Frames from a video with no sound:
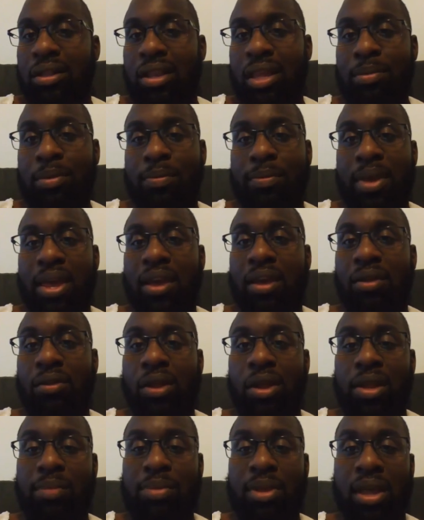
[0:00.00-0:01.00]
they'd be back
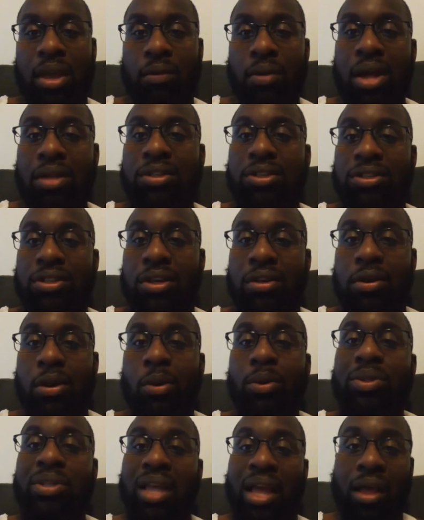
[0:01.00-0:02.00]
in NBA rosters in
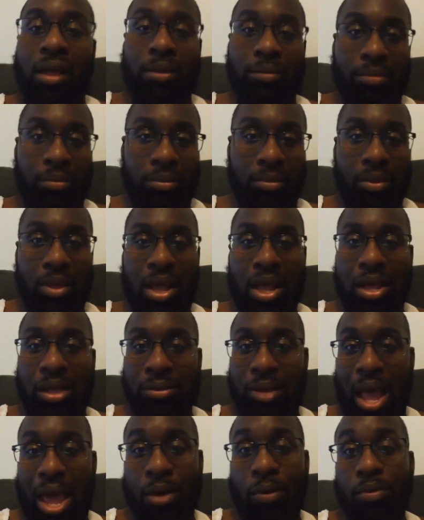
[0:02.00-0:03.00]
no time.
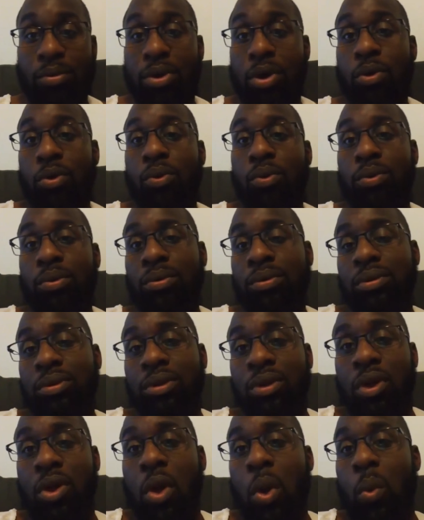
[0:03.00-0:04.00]
I don't know
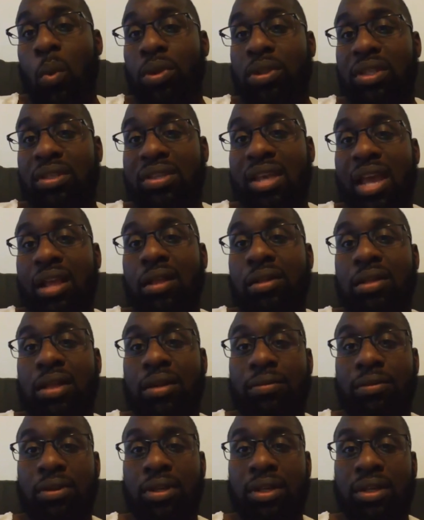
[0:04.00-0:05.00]
what the talent
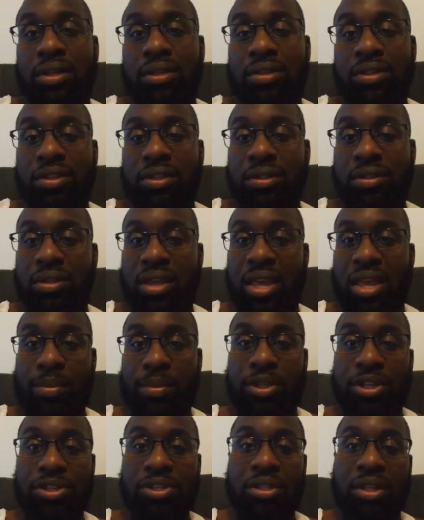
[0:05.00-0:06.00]
level is, the
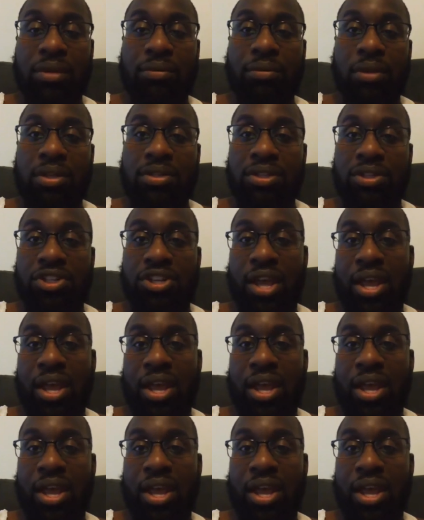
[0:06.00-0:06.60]
competition level is in